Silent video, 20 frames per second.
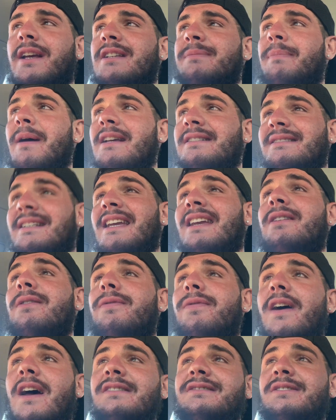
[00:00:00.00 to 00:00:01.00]
It's best taken
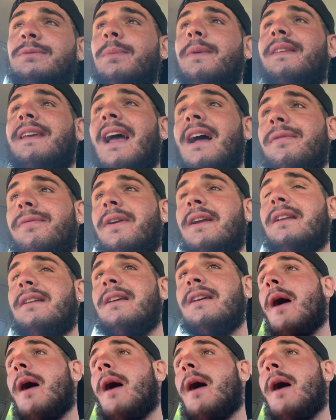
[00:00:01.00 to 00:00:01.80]
fasted with caffeine.